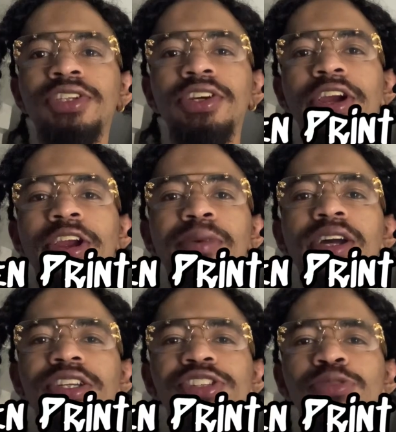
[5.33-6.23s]
good,
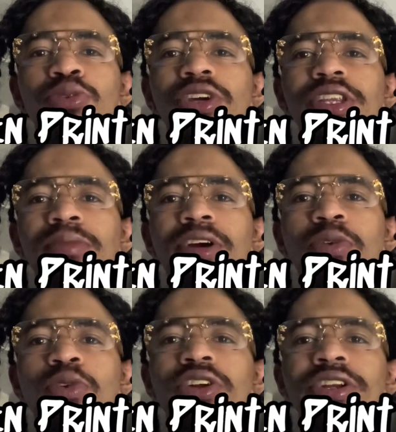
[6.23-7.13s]
everybody? This your boy D Money.
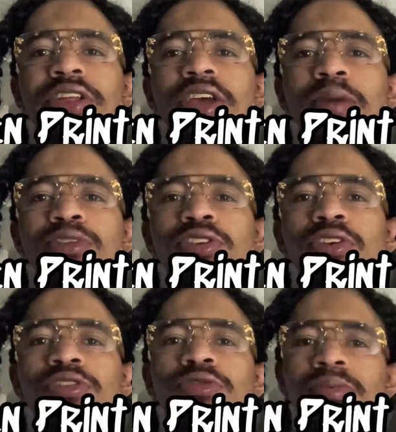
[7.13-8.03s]
We're on another episode
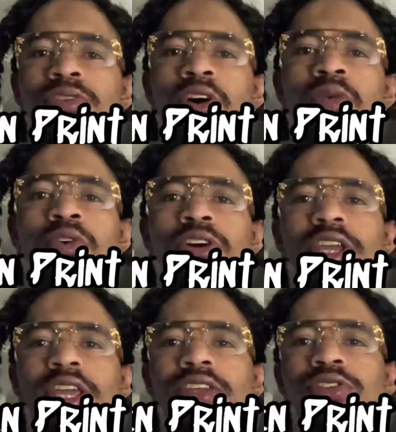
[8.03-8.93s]
of Drip Talk, and we're going to
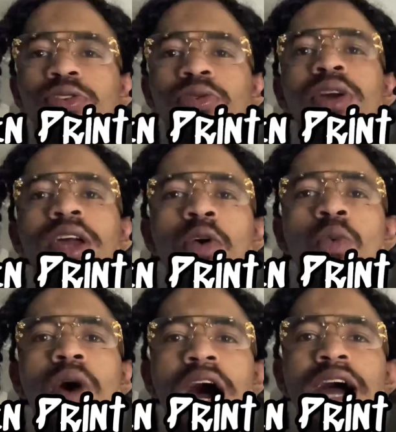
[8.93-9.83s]
get into
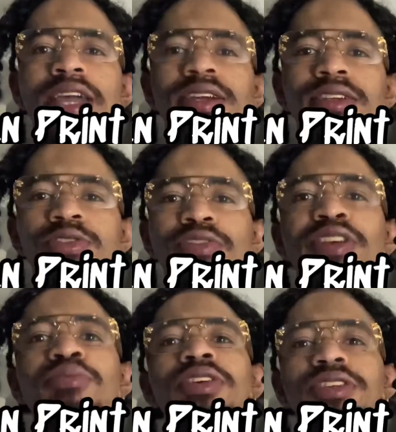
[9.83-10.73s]
why
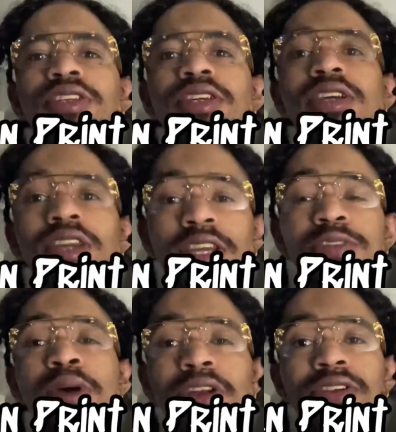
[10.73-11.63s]
screen printing is
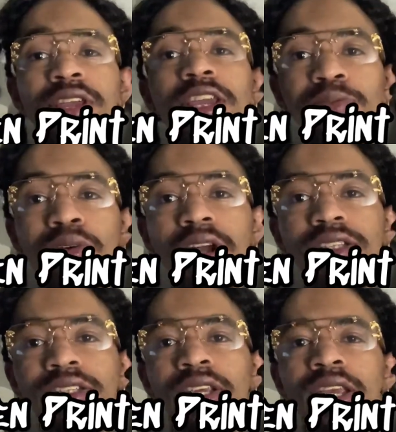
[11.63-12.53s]
better than heat press.